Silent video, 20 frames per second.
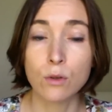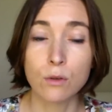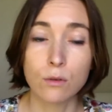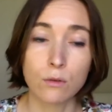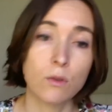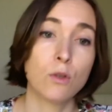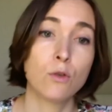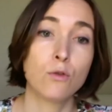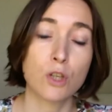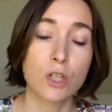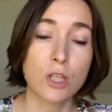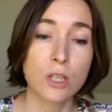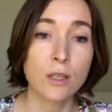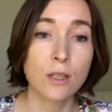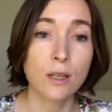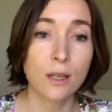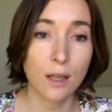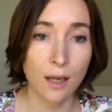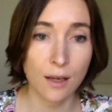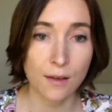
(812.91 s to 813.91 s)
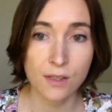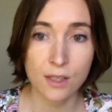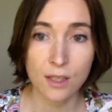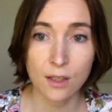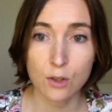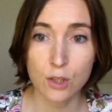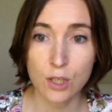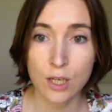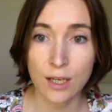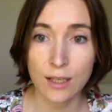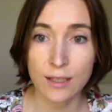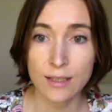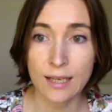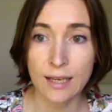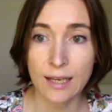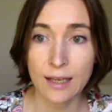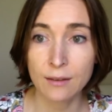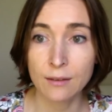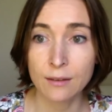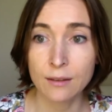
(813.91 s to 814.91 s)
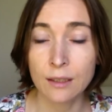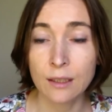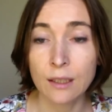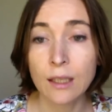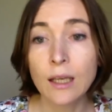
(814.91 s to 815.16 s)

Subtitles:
nutrition, lifestyle checked out.